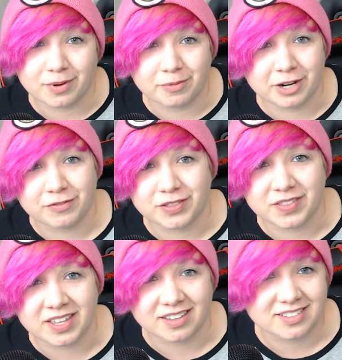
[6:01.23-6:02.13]
I'm going to have a
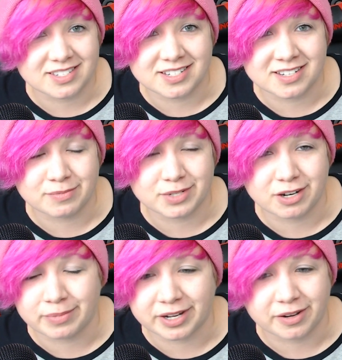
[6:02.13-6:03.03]
thing. His name's
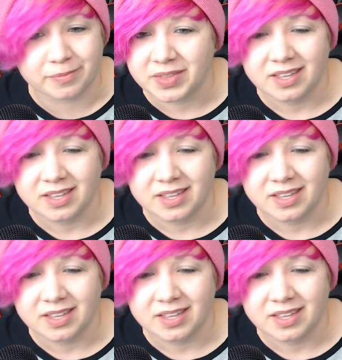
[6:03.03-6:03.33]
Tiramigo.